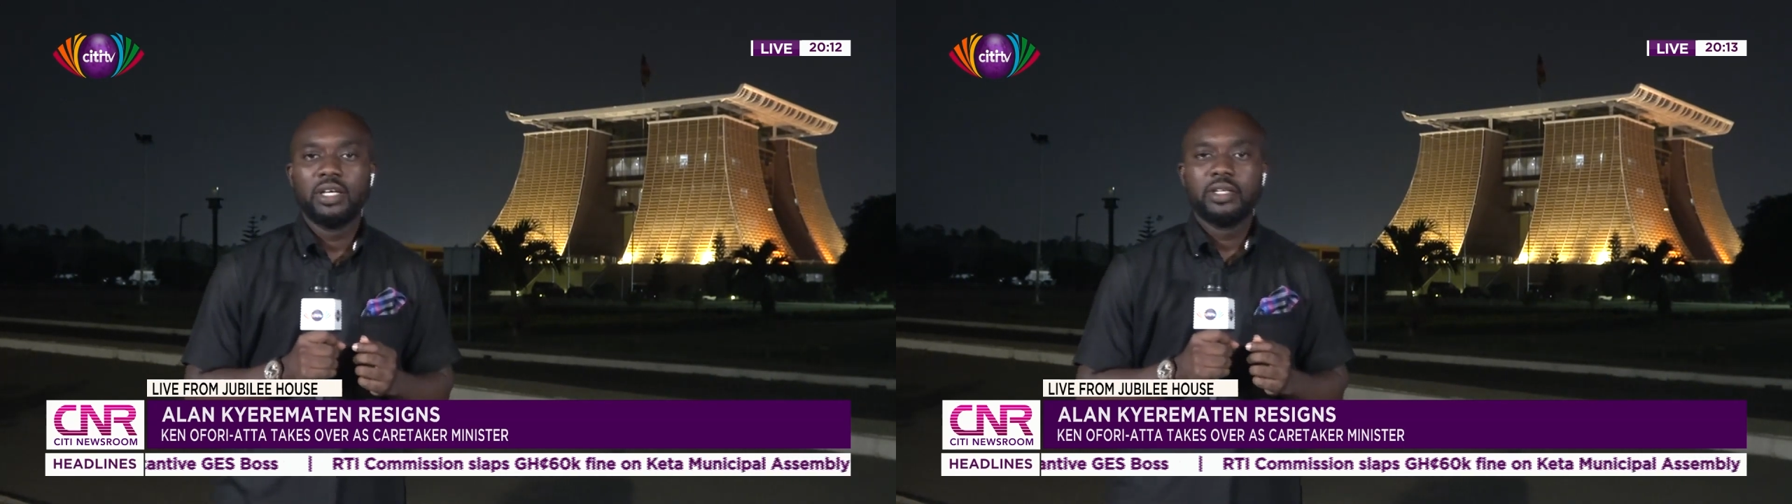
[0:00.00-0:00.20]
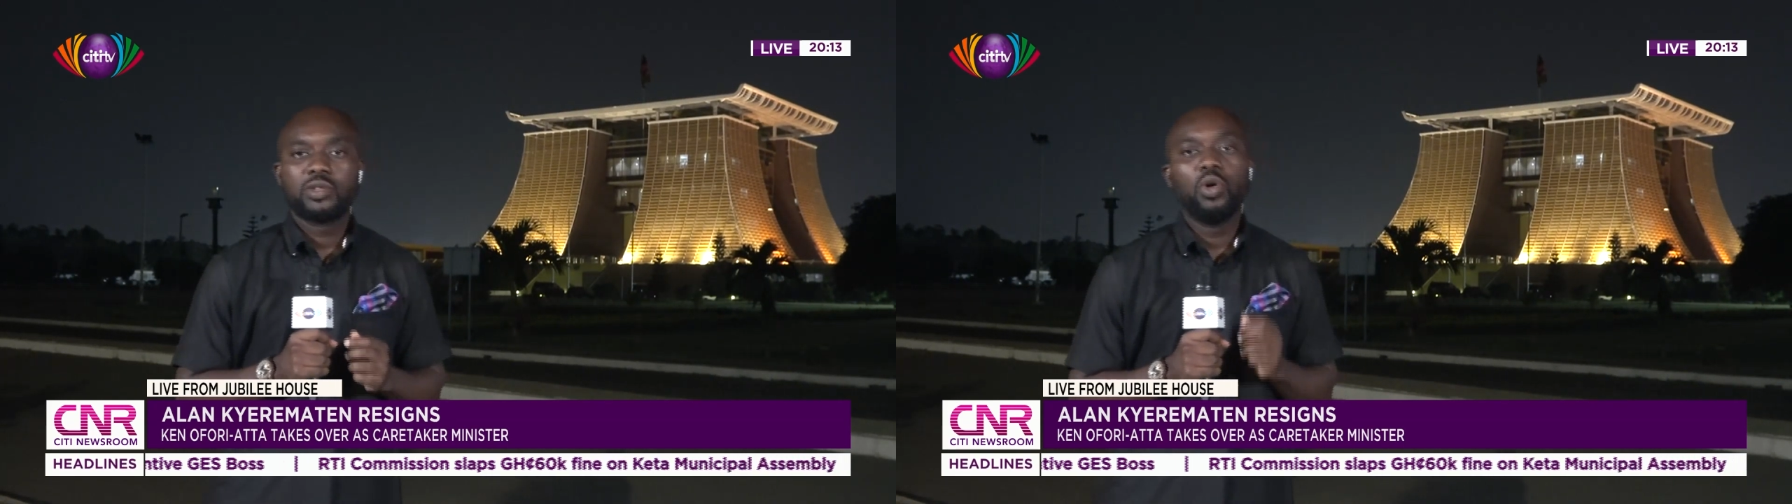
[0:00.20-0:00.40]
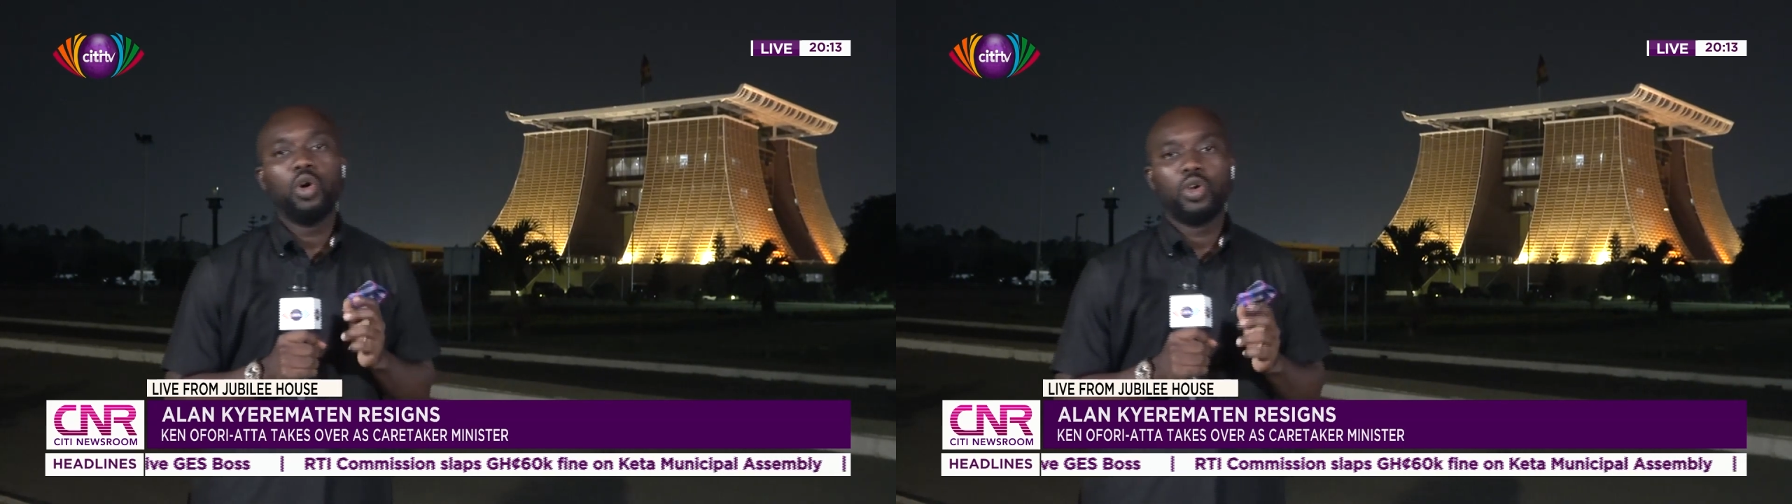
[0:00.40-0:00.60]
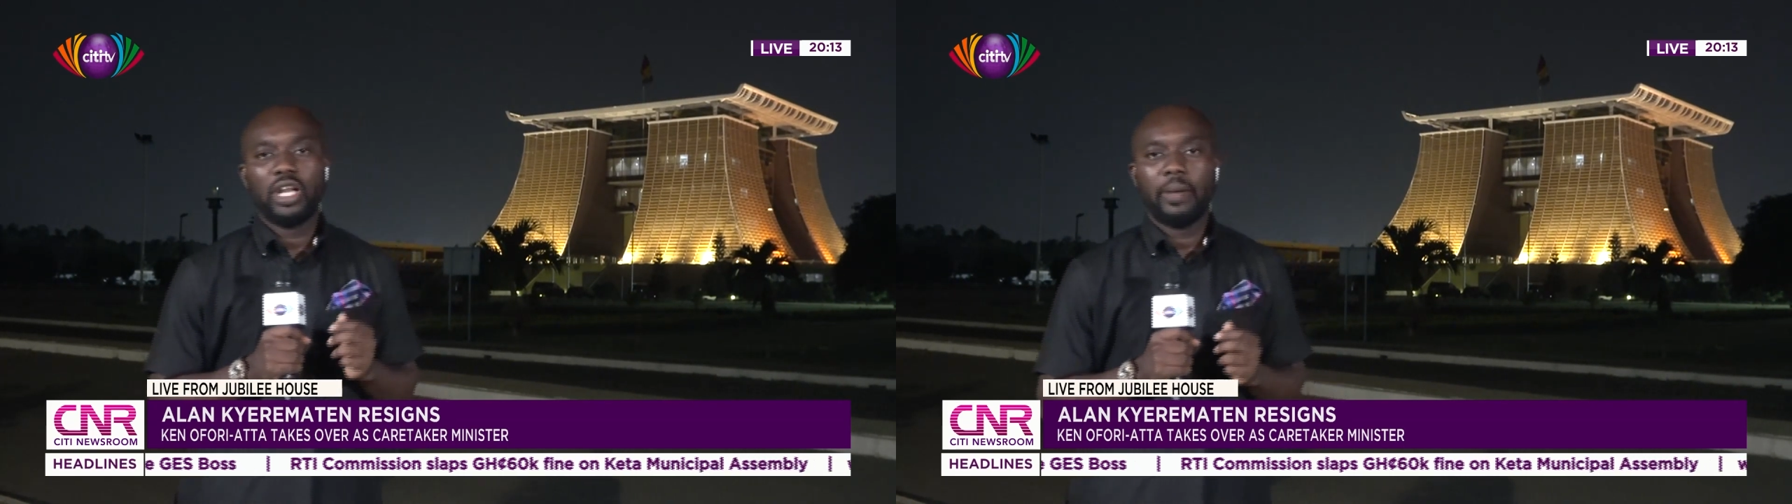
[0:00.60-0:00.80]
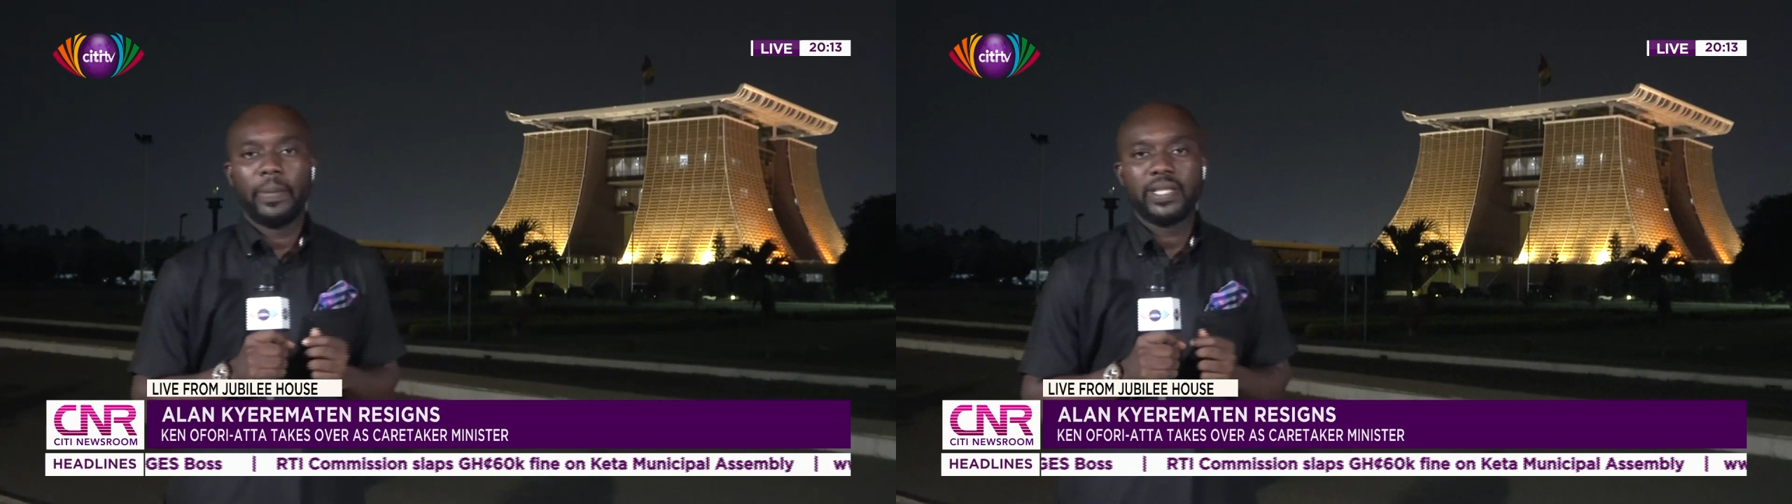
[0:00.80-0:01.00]
to hold on
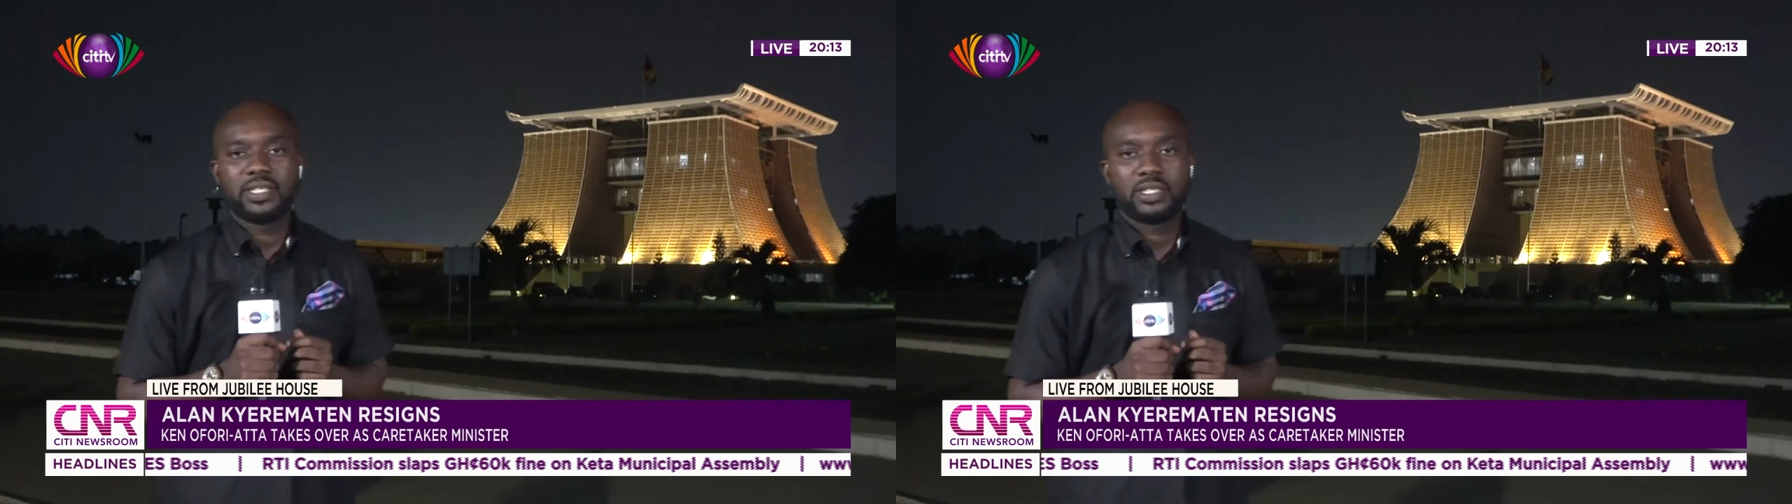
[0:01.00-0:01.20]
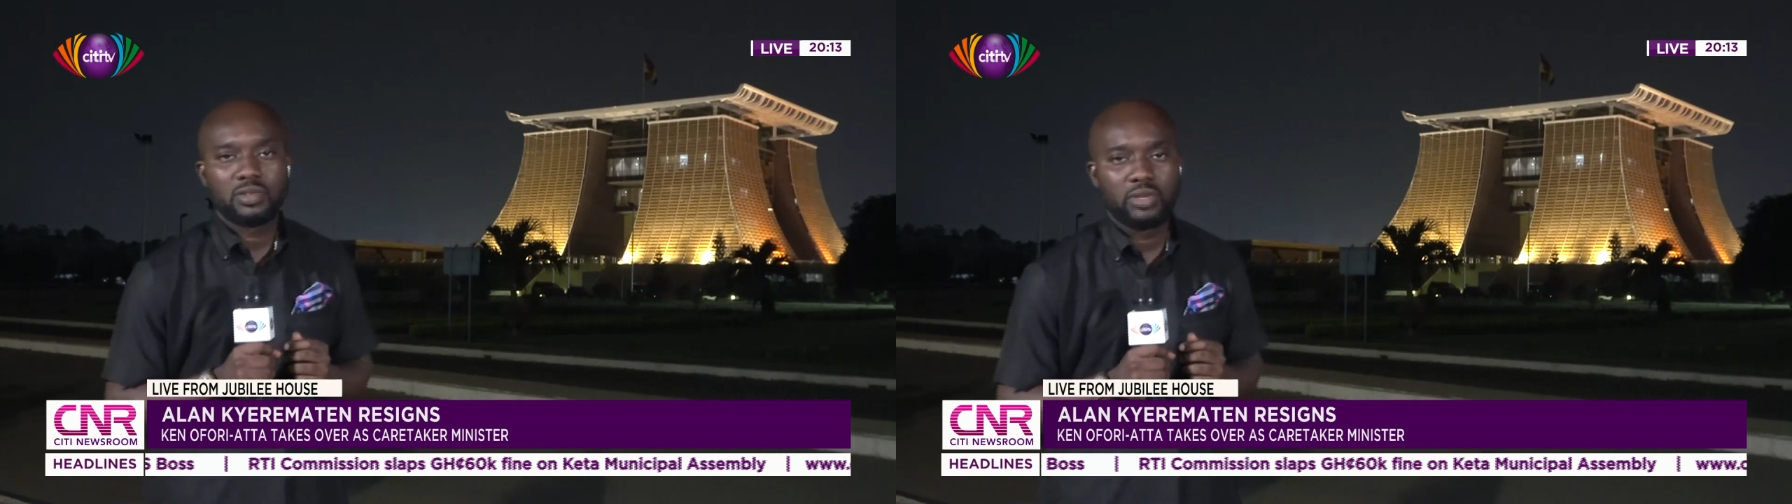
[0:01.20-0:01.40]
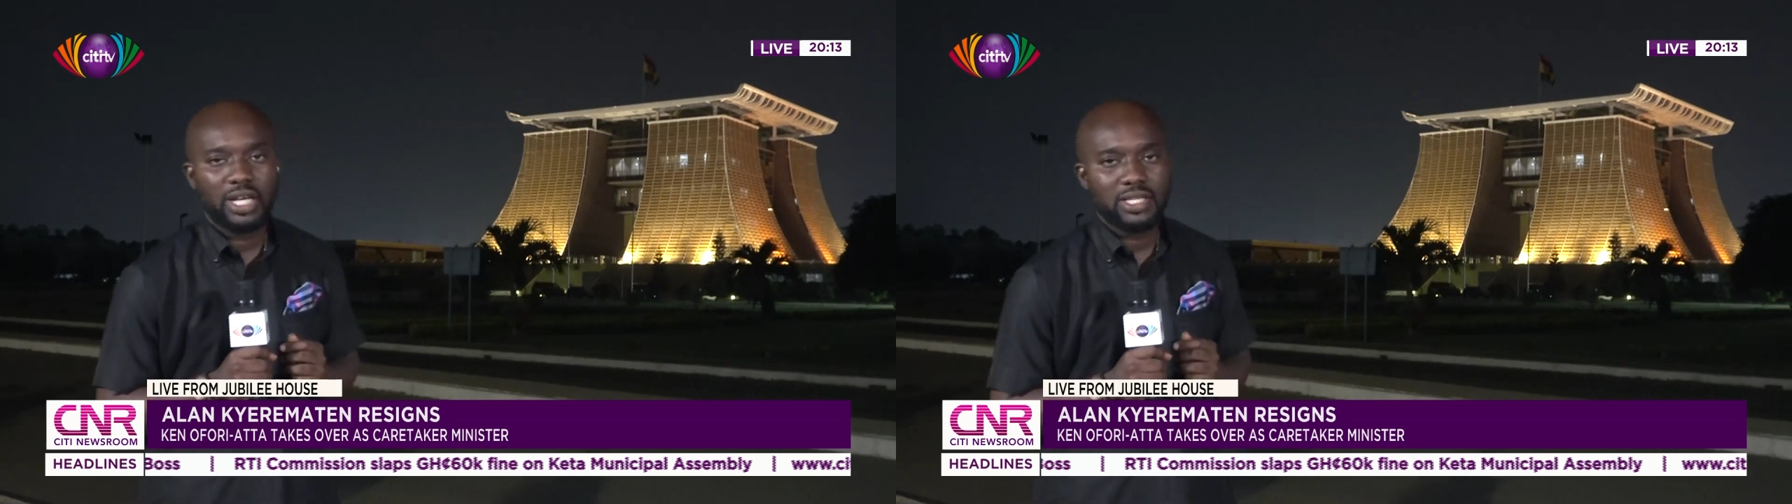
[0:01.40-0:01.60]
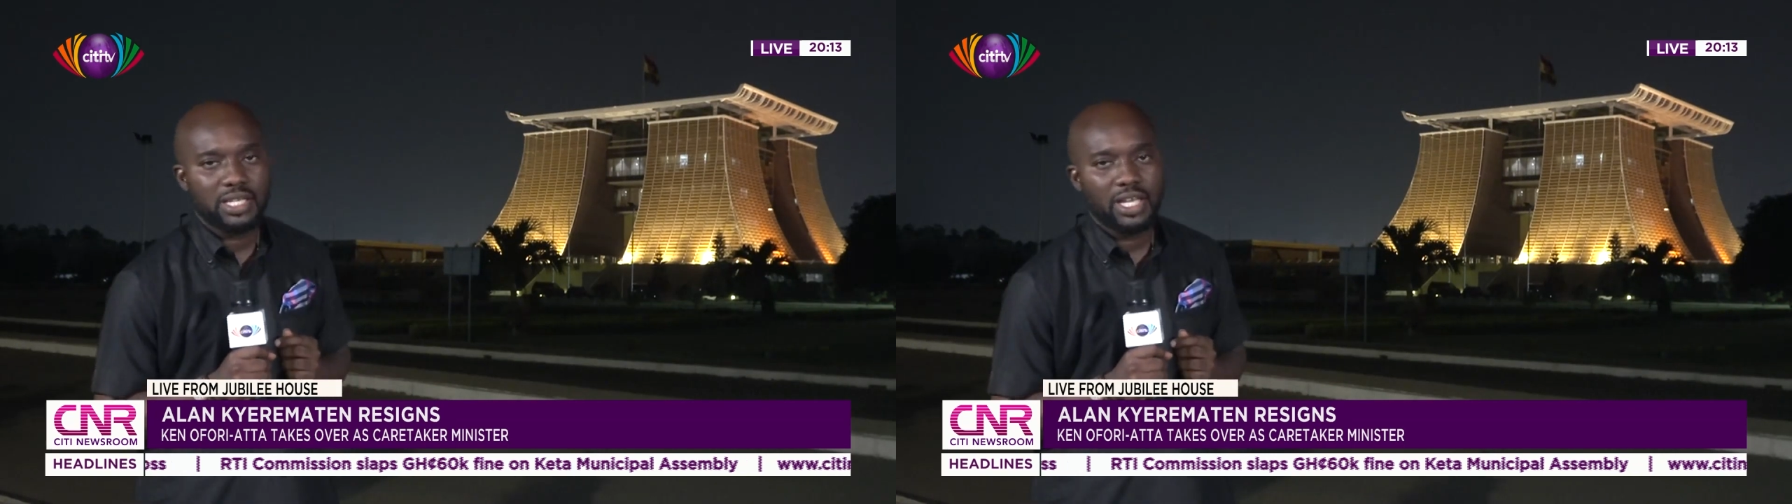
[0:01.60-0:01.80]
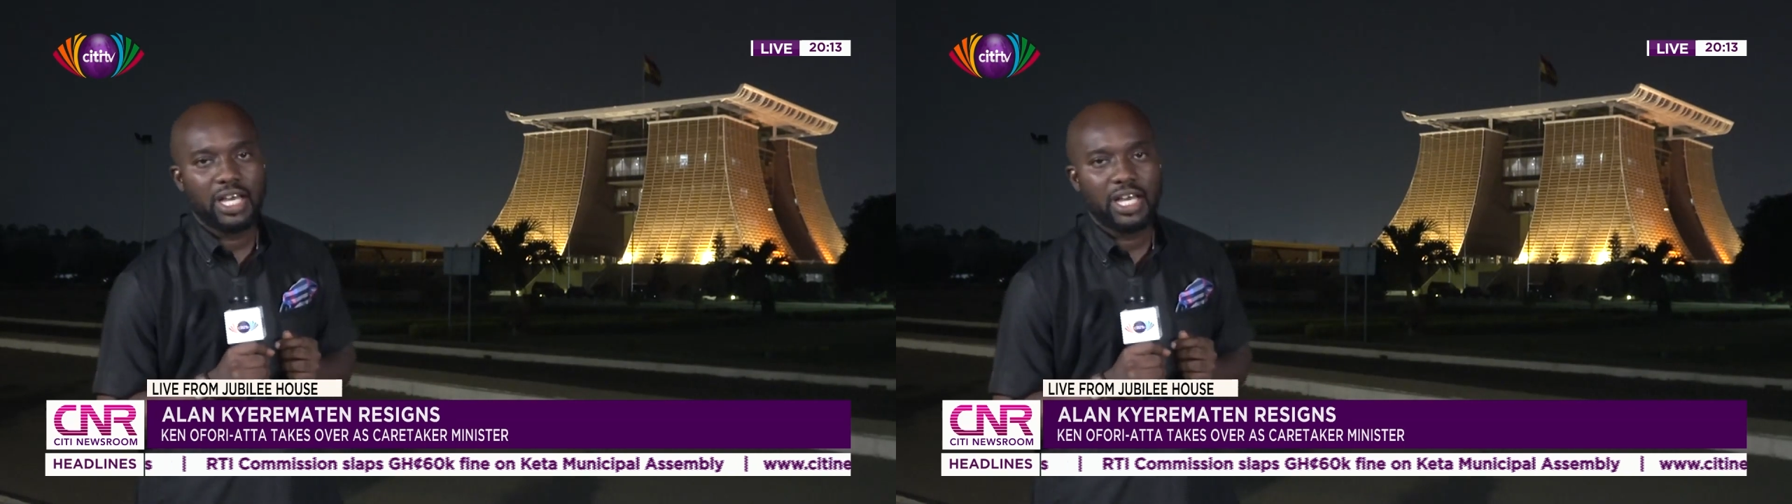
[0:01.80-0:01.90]
a bit so that